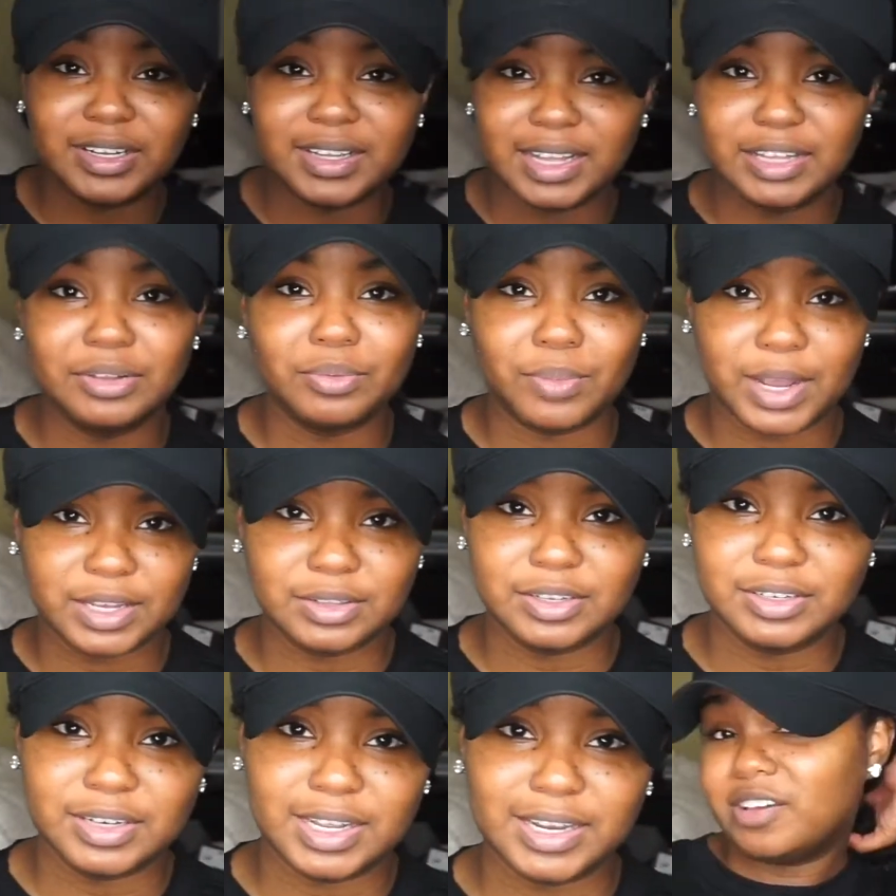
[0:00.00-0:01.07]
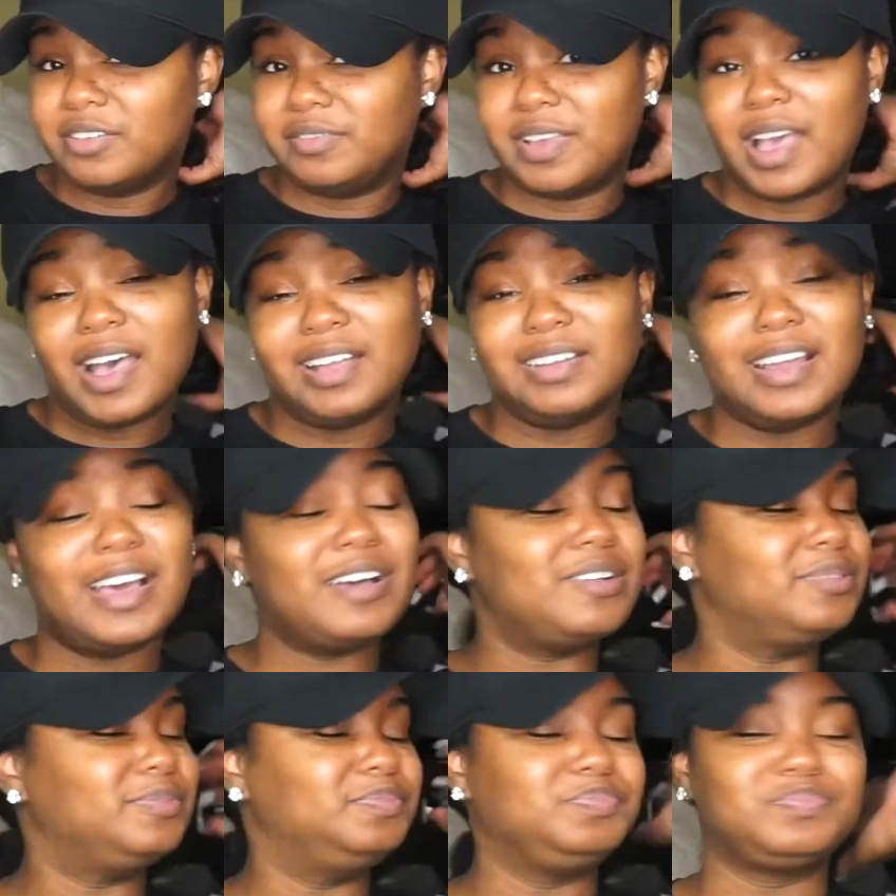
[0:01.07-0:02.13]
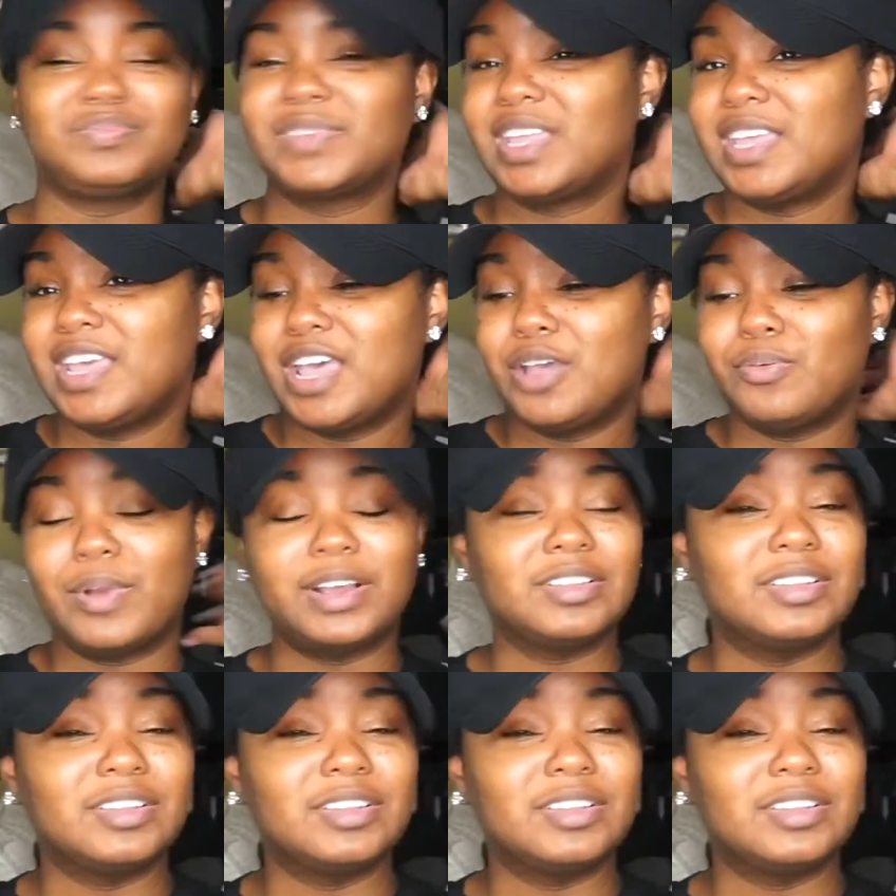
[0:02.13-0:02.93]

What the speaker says: than the regular Nair. If y'all know, regular